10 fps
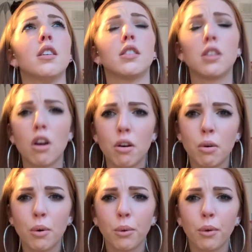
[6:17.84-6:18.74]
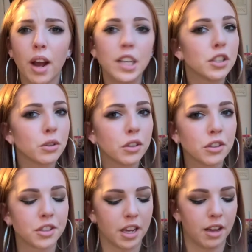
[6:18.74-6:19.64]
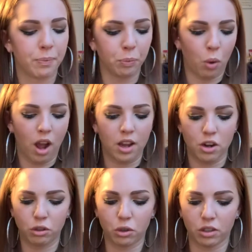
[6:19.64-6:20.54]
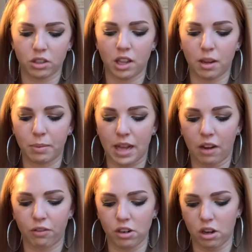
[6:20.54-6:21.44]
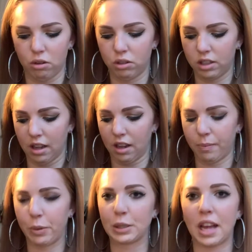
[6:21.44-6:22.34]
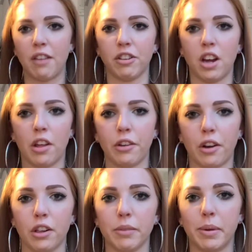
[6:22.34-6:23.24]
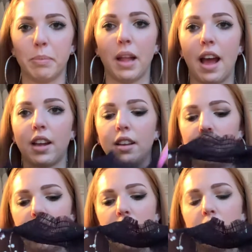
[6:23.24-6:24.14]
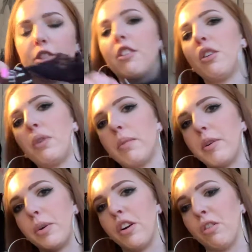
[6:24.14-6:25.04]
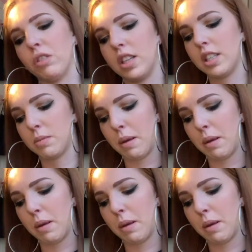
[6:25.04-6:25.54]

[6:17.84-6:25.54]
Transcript: So I just don't understand why no stores are selling black fur coats. Like there's every other color but black. So I don't know what I'm gonna wear over this.